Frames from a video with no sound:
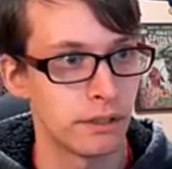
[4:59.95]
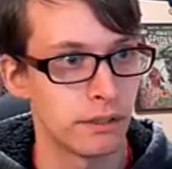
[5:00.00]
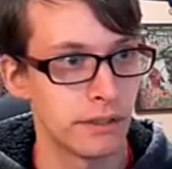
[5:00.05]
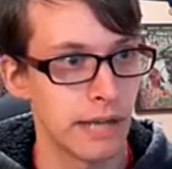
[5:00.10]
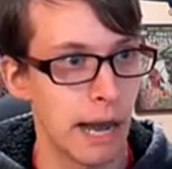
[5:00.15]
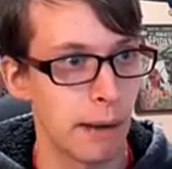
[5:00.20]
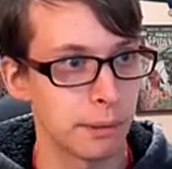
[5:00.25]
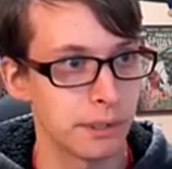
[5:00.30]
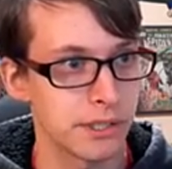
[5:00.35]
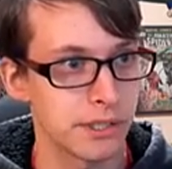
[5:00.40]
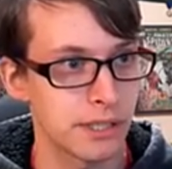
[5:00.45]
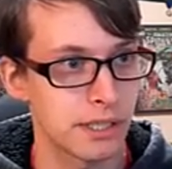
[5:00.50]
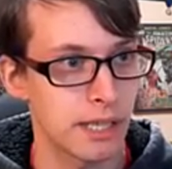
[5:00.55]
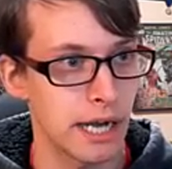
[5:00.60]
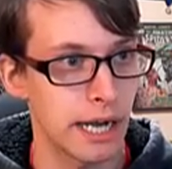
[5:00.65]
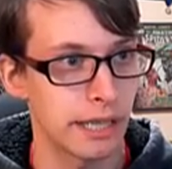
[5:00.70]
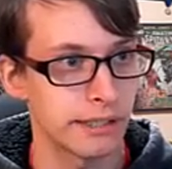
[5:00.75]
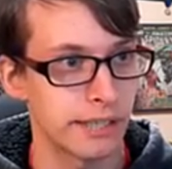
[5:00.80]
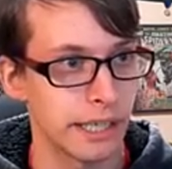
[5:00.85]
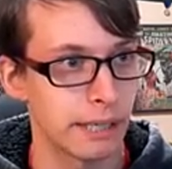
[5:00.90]
Not with this
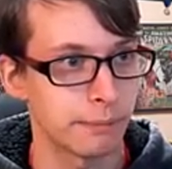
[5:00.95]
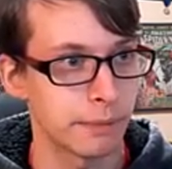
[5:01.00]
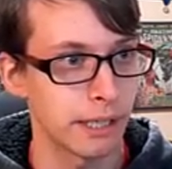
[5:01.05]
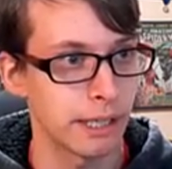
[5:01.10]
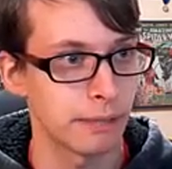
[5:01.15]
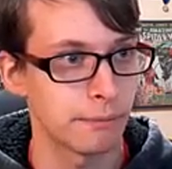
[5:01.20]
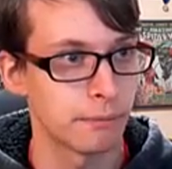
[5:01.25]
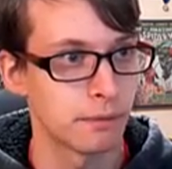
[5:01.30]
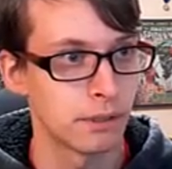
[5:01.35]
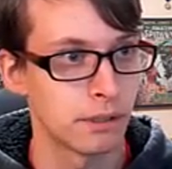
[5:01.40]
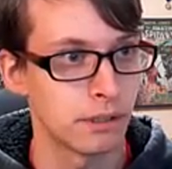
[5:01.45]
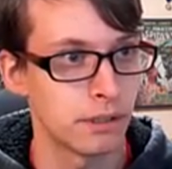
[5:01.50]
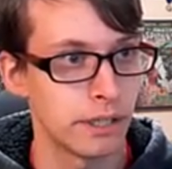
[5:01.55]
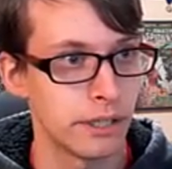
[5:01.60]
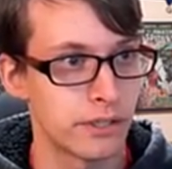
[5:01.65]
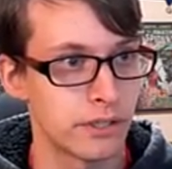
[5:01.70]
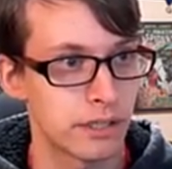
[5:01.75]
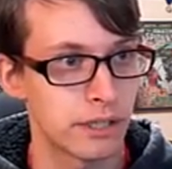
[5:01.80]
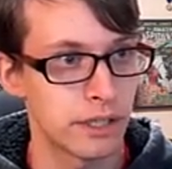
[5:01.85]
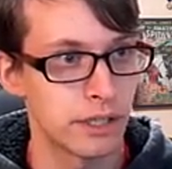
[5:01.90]
goddamn game.
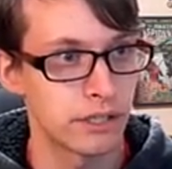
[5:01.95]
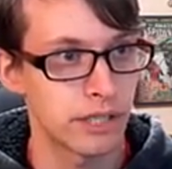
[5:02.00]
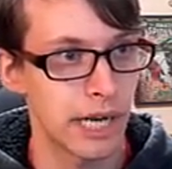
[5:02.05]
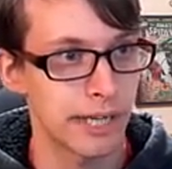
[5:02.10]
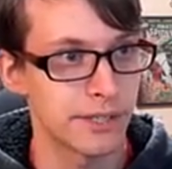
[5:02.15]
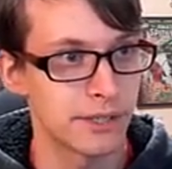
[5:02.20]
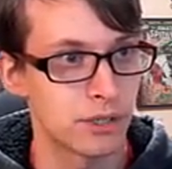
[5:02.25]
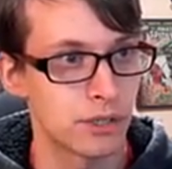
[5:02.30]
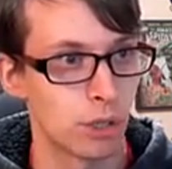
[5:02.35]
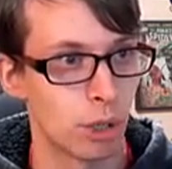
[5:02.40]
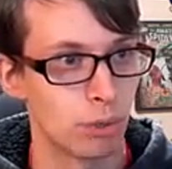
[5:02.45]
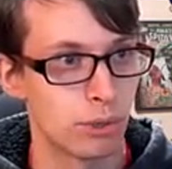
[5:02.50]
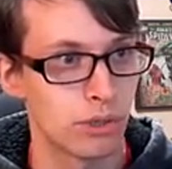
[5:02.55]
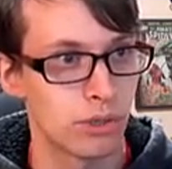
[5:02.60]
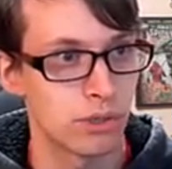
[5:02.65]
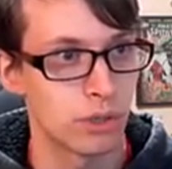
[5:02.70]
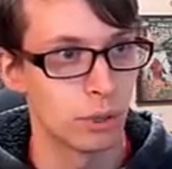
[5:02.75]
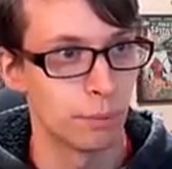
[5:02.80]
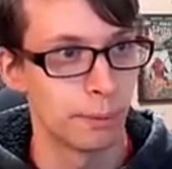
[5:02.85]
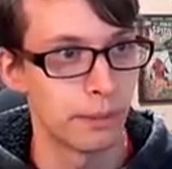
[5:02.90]
It's gotten so
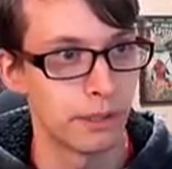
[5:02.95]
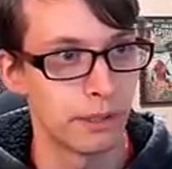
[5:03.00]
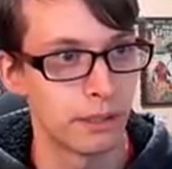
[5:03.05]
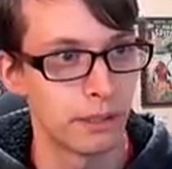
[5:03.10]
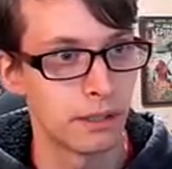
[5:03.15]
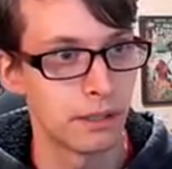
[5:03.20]
stupid.